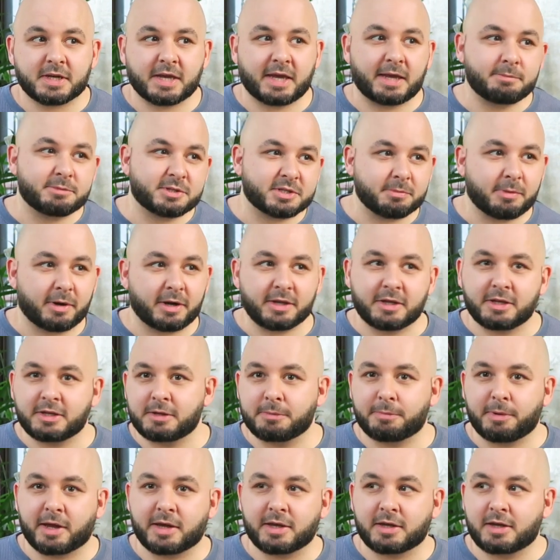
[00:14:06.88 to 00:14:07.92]
Keep some money in
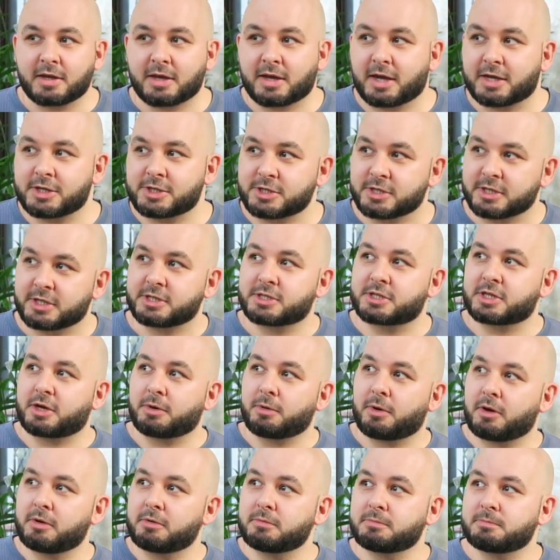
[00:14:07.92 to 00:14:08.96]
your bank in case you need to
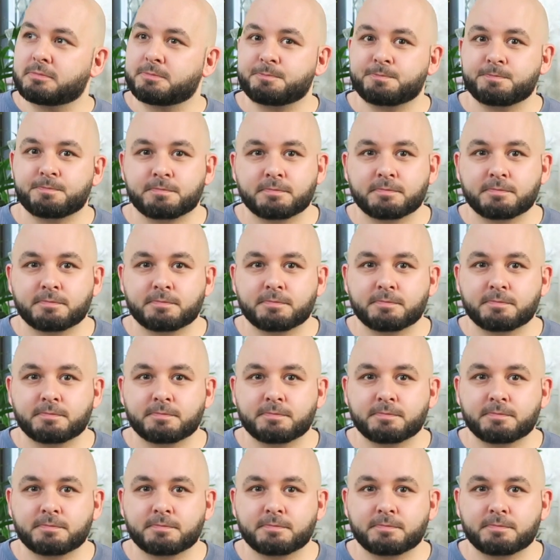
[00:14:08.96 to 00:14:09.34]
go home.